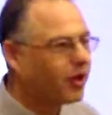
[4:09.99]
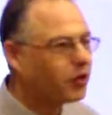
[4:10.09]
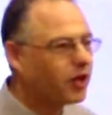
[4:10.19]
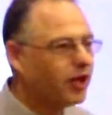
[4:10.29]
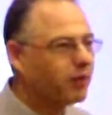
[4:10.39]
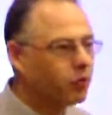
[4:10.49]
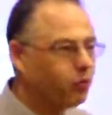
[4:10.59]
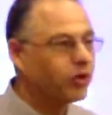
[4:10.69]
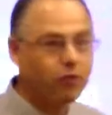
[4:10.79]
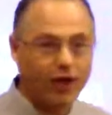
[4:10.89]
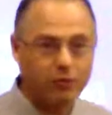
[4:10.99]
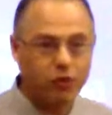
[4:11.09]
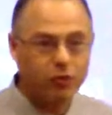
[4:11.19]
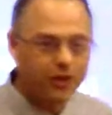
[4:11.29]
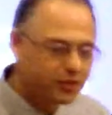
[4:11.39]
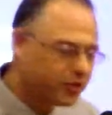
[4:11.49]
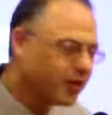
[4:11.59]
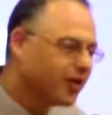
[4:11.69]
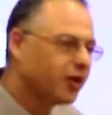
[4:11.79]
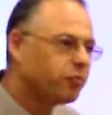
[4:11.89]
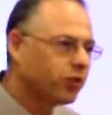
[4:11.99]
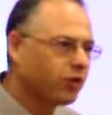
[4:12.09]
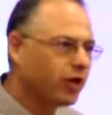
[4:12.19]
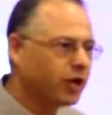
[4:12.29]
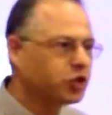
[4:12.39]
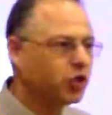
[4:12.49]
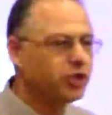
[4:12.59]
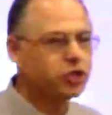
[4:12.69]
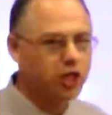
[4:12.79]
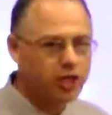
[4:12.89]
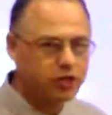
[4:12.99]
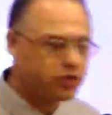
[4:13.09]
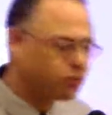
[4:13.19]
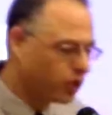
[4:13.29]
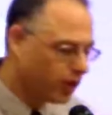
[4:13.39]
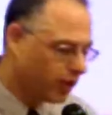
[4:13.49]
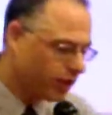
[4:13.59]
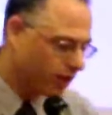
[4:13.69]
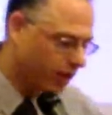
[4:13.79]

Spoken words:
Okay, abnormal, you know what abnormal is. Pronation is just really